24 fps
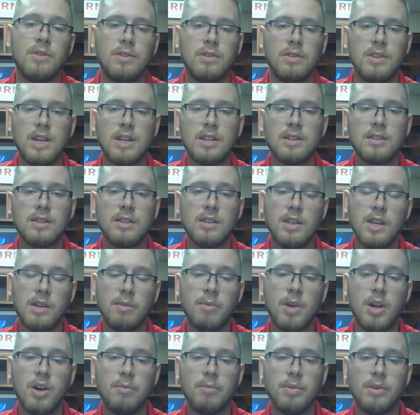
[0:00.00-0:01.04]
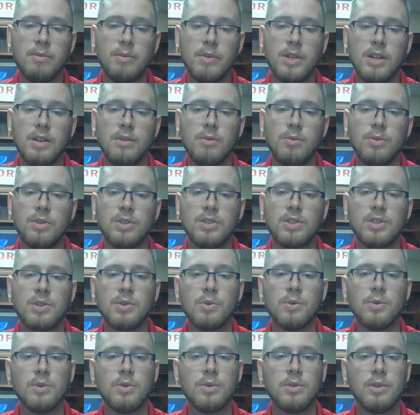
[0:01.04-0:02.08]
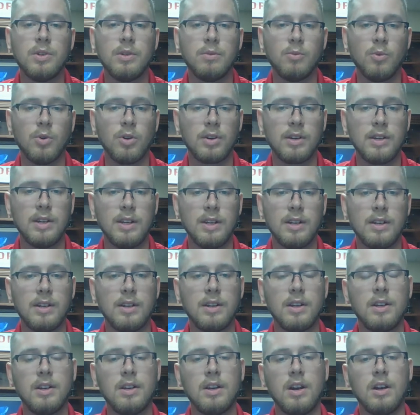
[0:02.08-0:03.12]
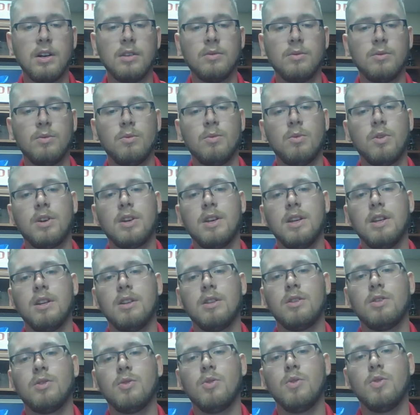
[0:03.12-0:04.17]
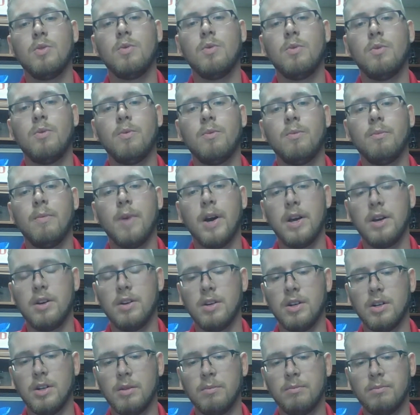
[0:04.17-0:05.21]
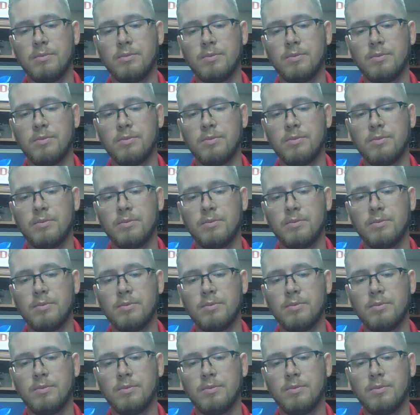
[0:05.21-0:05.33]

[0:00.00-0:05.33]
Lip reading: thanks to them helping me with school and working through my